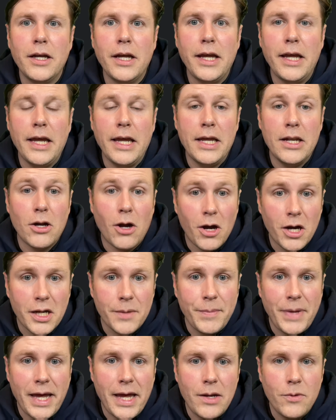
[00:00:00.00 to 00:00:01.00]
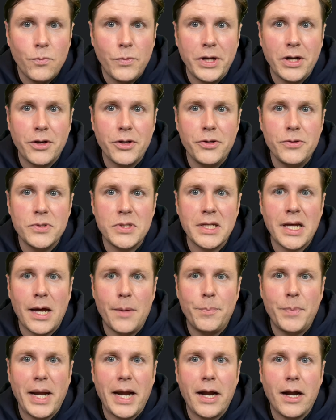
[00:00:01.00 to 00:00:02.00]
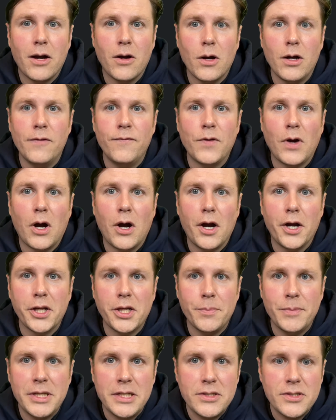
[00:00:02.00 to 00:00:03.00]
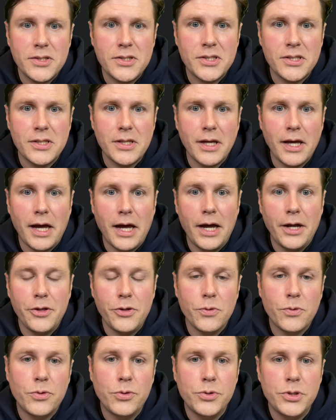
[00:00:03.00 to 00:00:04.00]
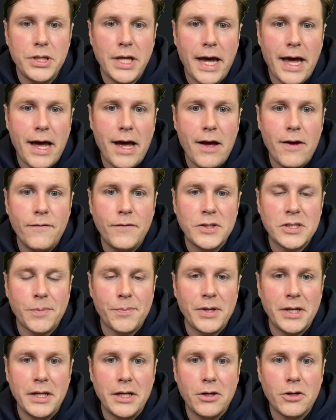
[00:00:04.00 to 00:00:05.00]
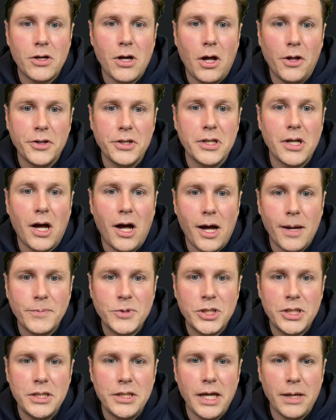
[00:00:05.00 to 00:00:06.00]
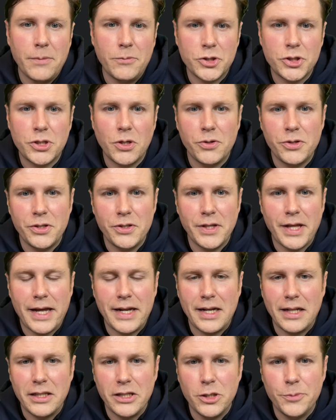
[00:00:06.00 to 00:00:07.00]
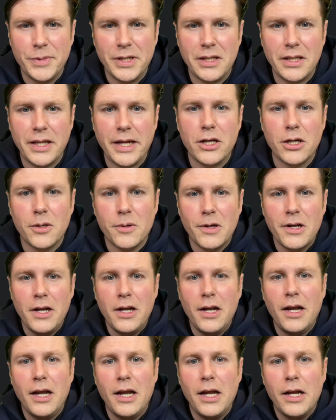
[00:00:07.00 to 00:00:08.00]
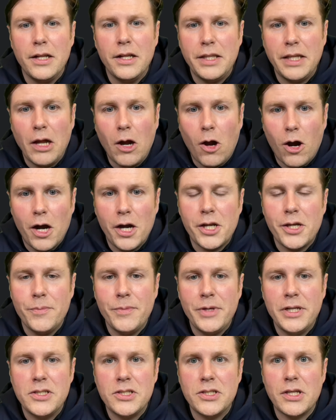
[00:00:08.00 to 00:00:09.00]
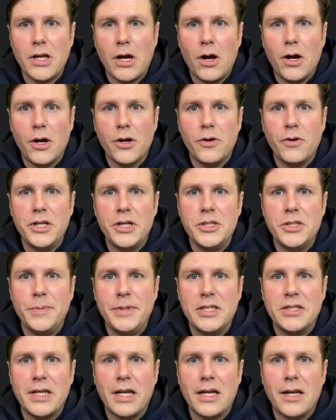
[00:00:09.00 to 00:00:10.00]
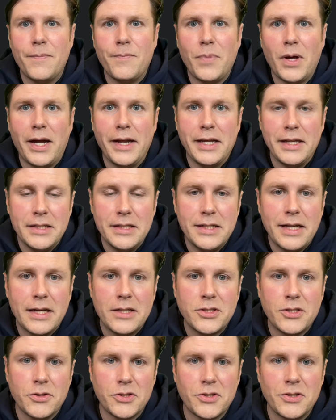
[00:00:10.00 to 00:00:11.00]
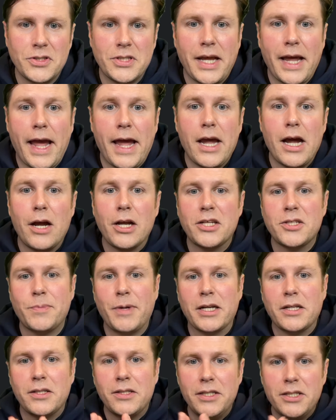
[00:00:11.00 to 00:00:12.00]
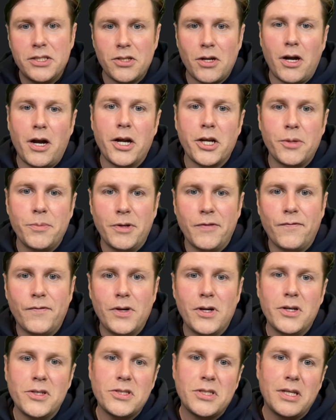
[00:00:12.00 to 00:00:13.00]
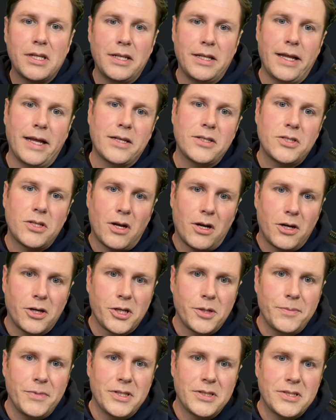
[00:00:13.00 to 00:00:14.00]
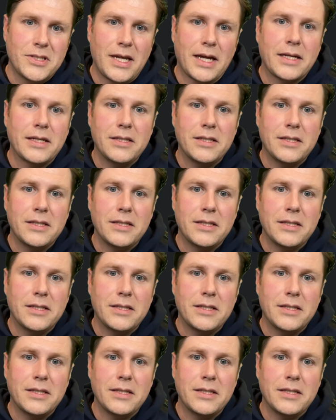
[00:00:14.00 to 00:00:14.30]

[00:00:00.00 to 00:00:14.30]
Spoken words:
In our command, we are using a pair of arguments. You could have something here called an option, and we'll show you that a little bit later. Arguments are going to be set up by index. So it's going to say, hey, I expect this argument first, next argument second,